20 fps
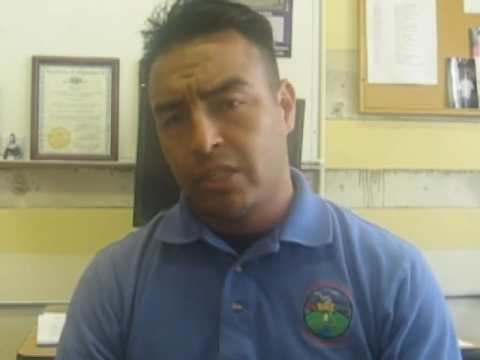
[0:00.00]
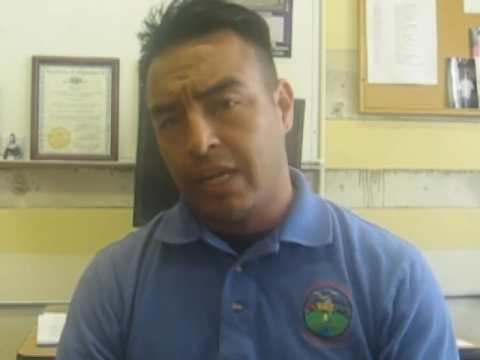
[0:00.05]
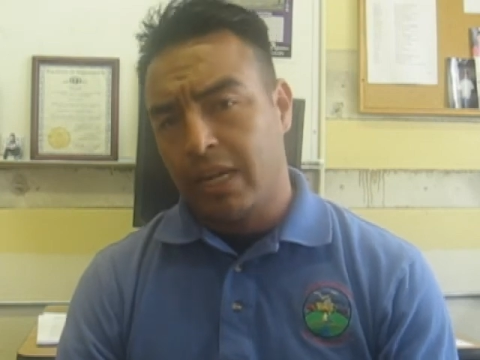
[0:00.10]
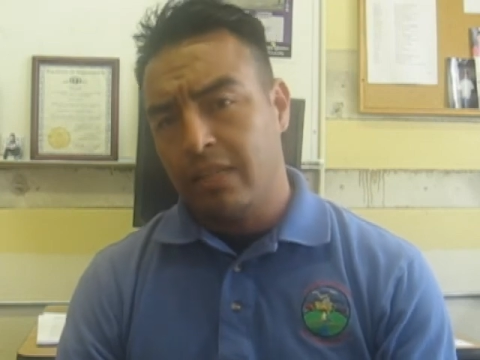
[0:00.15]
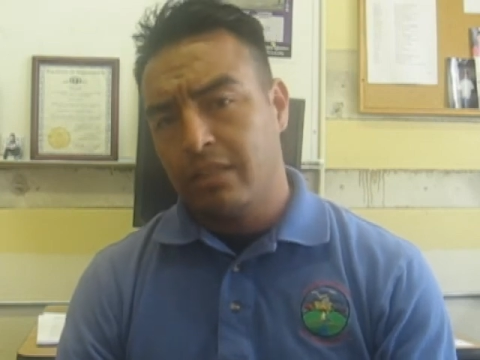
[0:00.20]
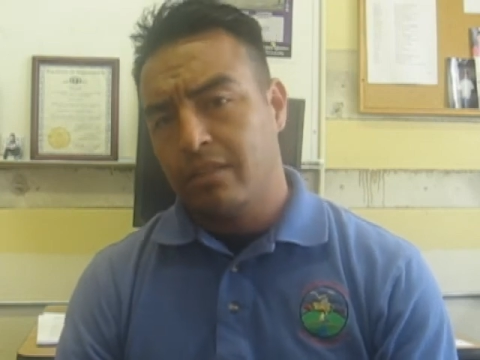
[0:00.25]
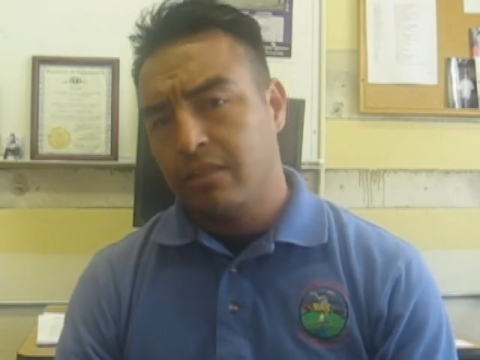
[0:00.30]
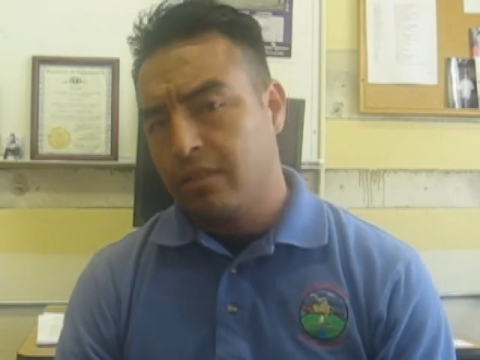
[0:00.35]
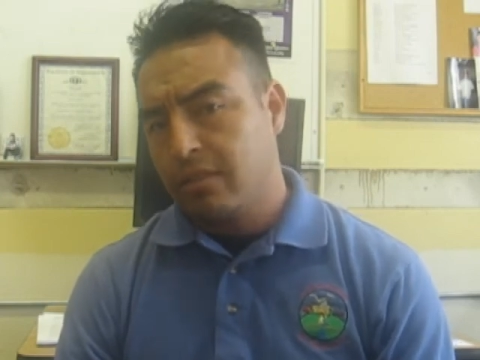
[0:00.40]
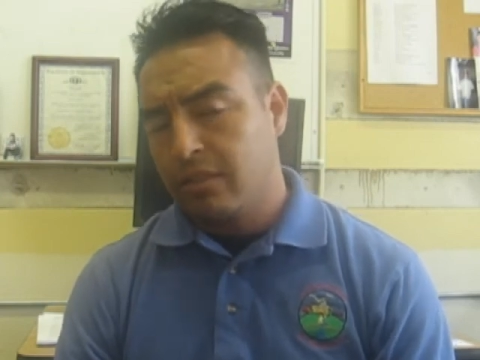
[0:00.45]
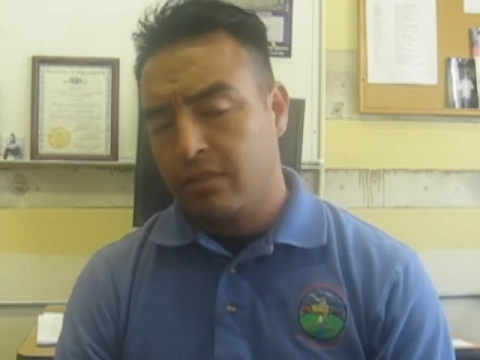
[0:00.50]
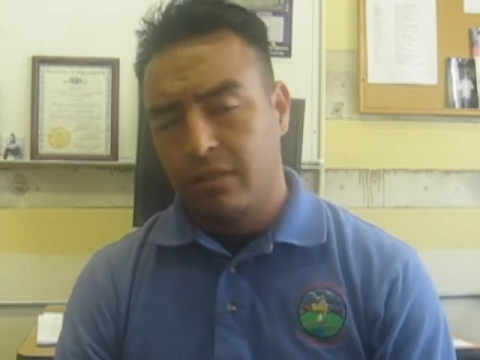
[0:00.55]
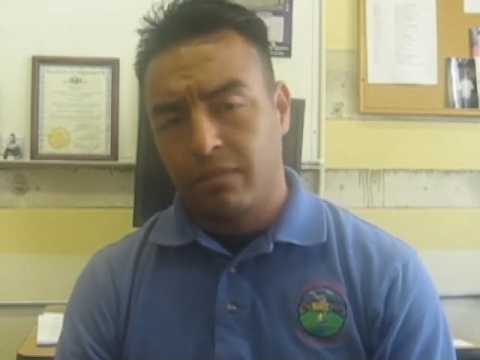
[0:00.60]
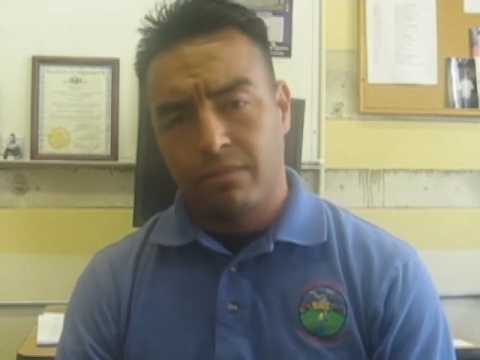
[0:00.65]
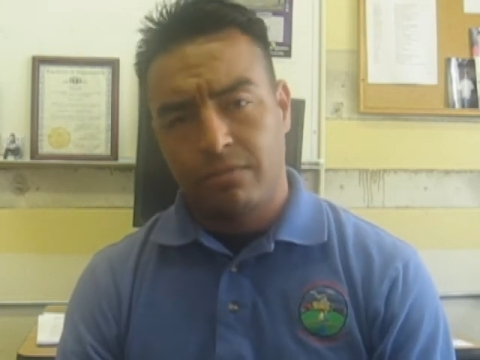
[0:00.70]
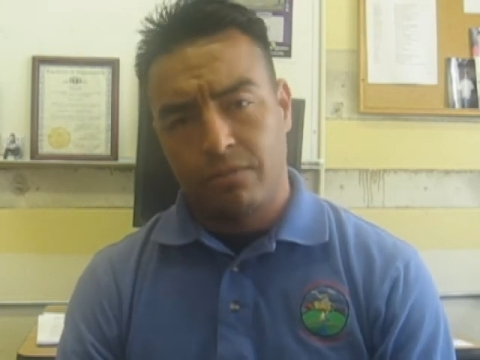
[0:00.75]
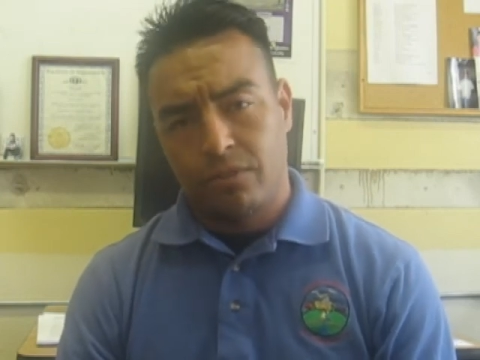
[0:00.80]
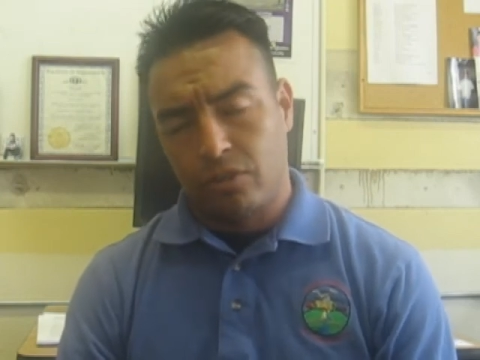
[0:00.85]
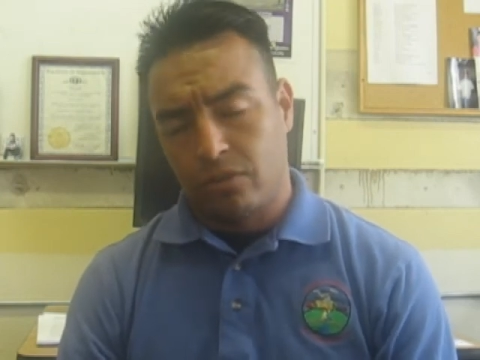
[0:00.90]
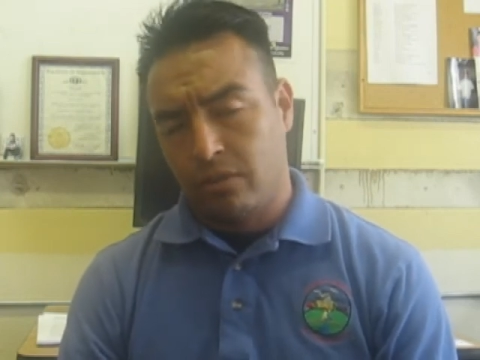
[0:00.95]
chances
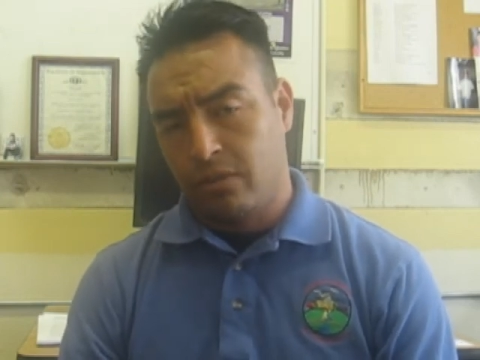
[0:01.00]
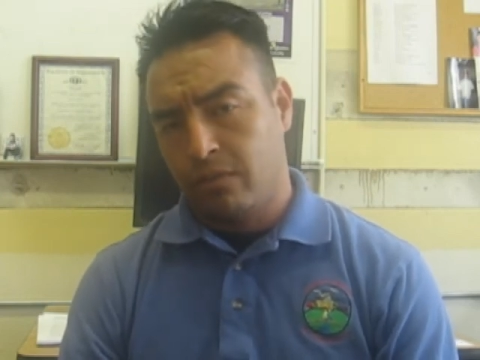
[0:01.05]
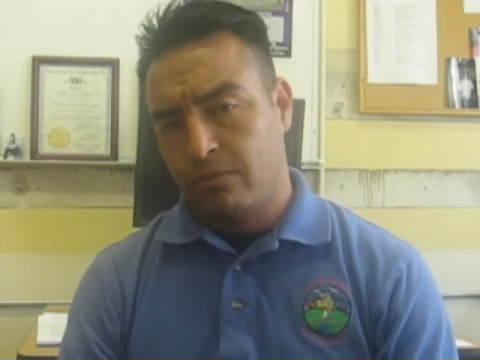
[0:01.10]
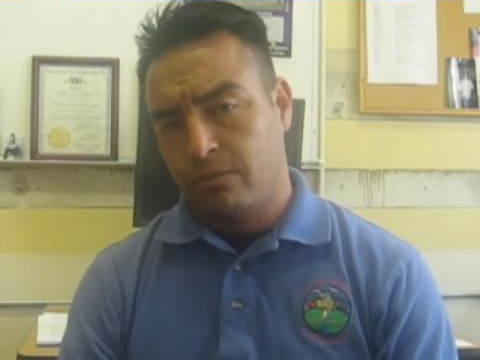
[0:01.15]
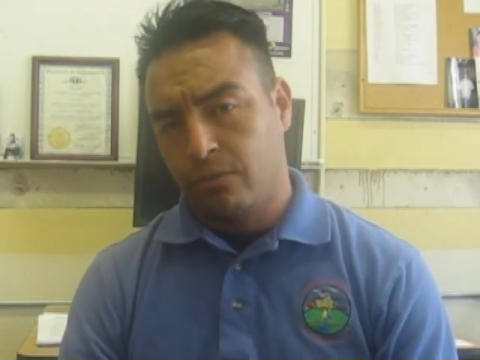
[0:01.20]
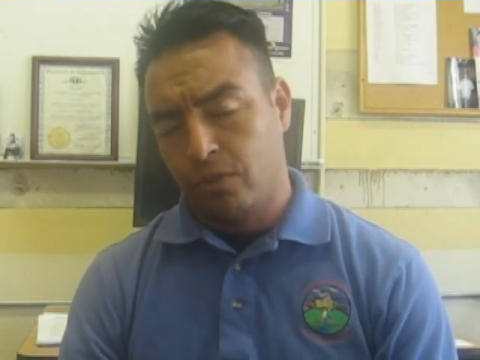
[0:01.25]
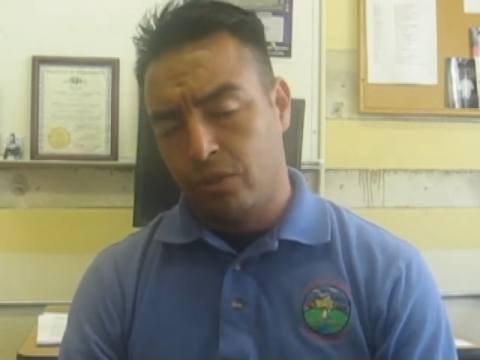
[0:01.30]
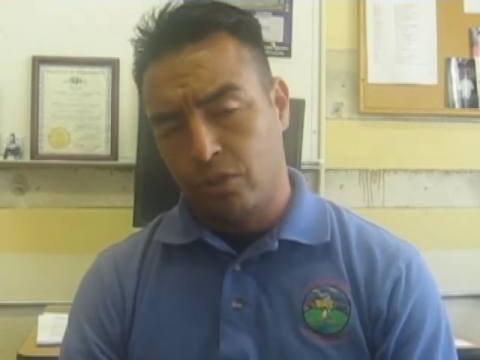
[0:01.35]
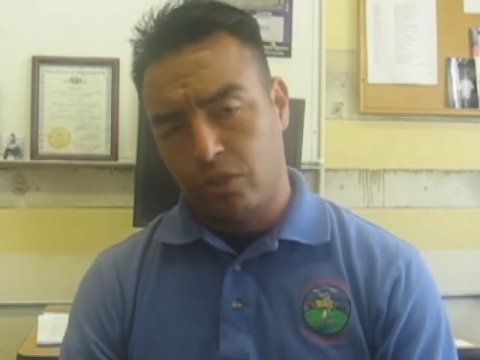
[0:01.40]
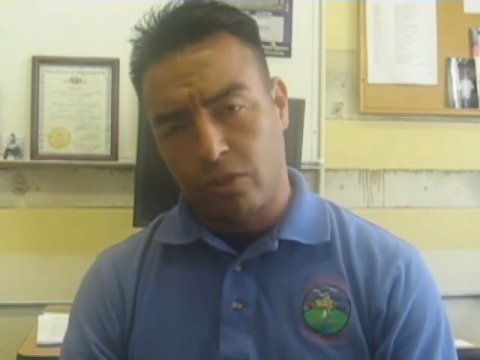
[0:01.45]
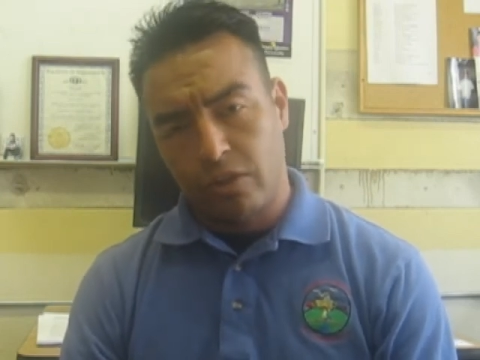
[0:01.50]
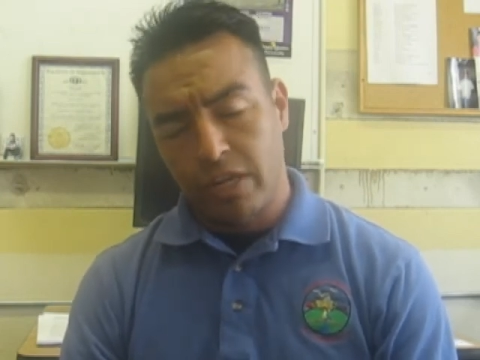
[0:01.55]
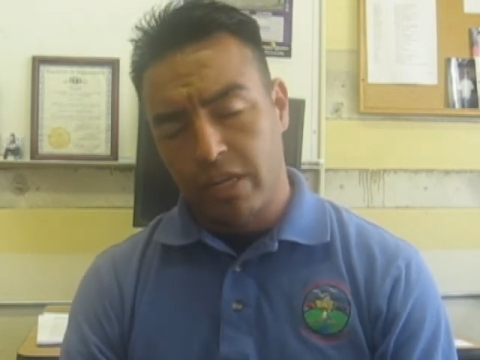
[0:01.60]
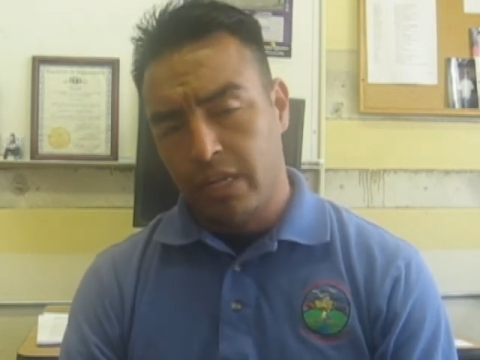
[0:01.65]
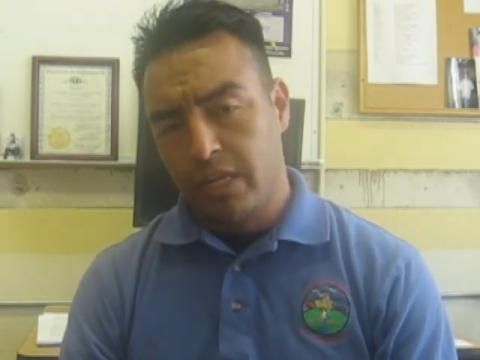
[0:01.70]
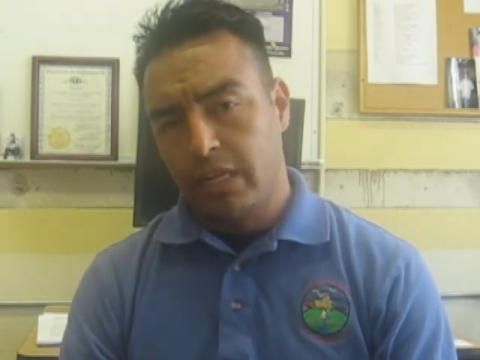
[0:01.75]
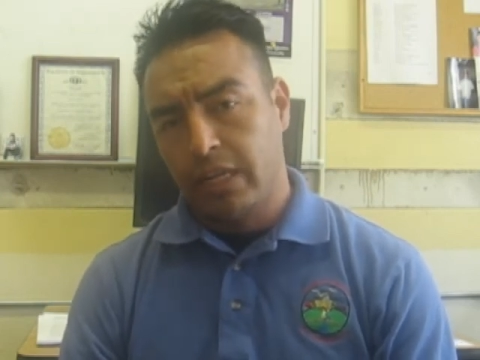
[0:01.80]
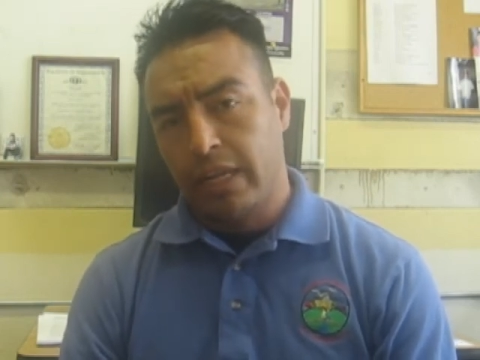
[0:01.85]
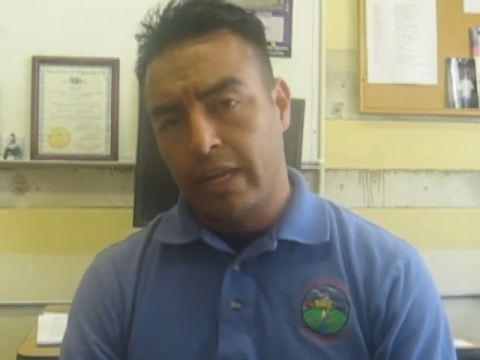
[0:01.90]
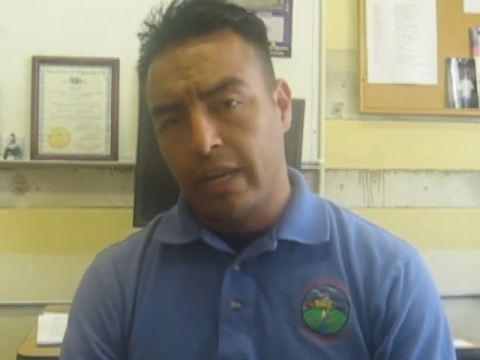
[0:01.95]
for
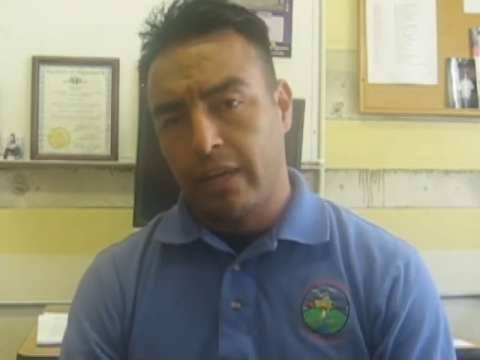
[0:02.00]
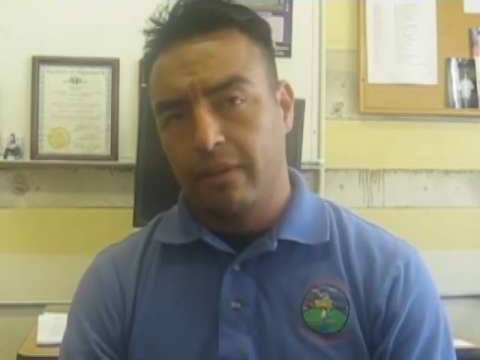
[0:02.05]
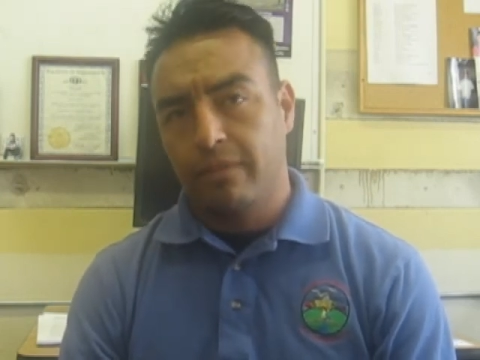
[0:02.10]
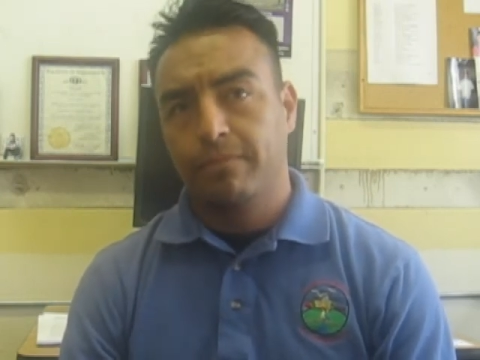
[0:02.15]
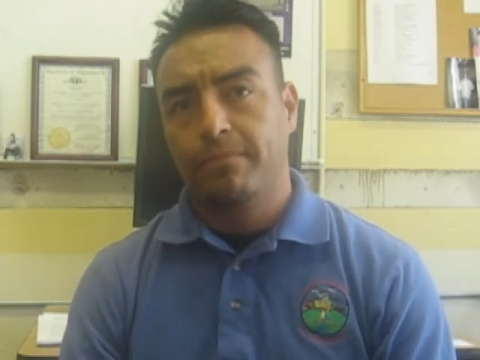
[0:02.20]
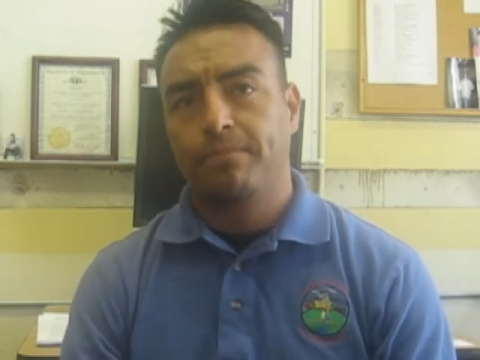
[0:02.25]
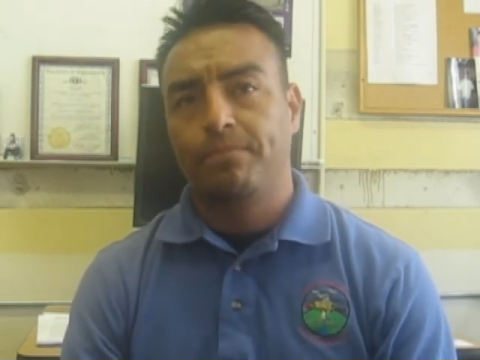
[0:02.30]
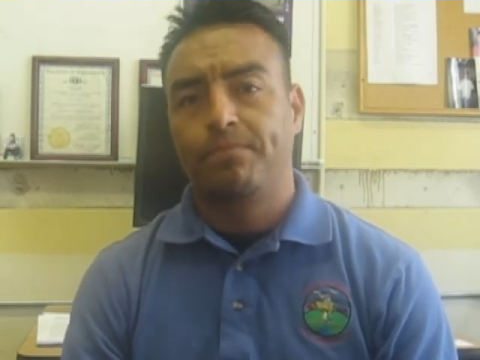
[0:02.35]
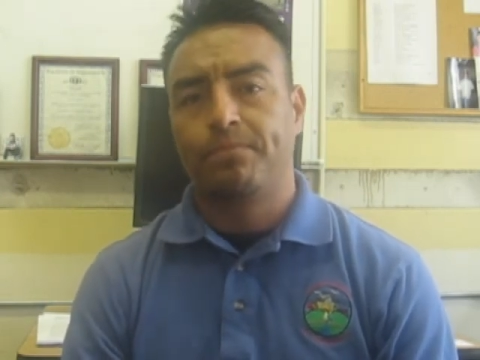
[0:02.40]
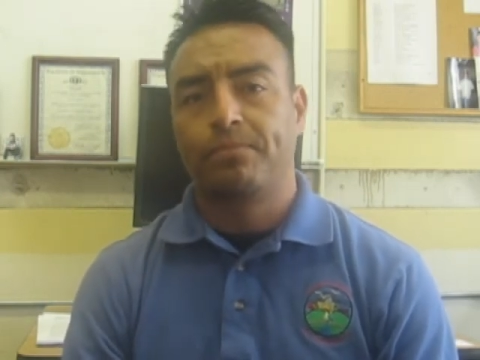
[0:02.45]
joining a gang.